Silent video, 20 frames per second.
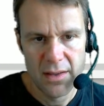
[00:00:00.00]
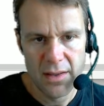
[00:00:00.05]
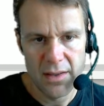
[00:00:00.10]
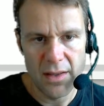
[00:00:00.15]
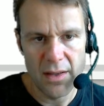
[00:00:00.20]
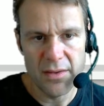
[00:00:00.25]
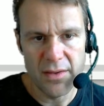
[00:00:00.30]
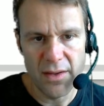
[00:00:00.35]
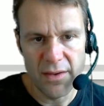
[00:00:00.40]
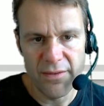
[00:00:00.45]

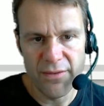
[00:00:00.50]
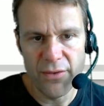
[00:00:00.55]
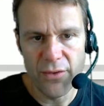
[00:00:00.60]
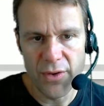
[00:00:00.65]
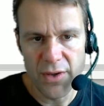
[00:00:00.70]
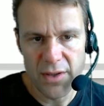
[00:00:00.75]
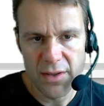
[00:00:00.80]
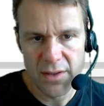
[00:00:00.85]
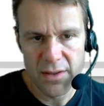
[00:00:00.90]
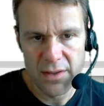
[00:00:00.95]

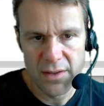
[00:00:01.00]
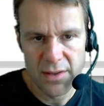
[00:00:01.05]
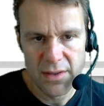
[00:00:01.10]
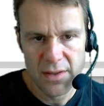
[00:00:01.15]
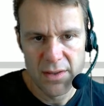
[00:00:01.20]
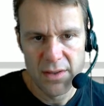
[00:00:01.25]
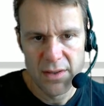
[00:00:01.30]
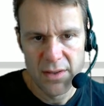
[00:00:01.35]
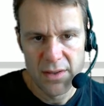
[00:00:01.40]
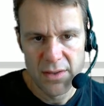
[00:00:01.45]
void
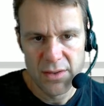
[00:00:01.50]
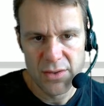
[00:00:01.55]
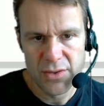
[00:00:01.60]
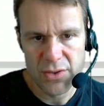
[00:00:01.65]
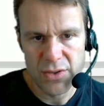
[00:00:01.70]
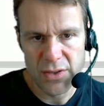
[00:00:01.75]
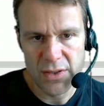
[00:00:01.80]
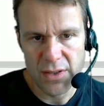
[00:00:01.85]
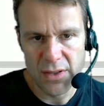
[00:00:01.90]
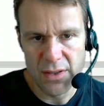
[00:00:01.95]

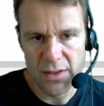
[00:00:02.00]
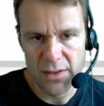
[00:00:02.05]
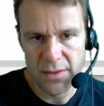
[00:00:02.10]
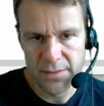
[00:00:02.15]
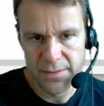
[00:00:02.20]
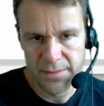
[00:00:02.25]
start,